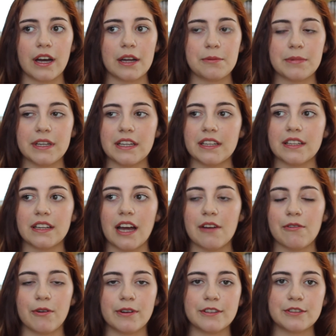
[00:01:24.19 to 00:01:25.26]
I mean,
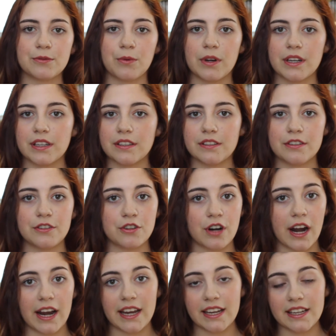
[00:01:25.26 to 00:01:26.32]
I've always wanted to
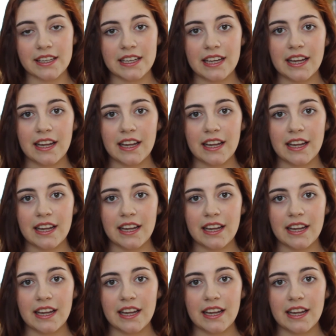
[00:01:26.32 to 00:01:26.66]
try it.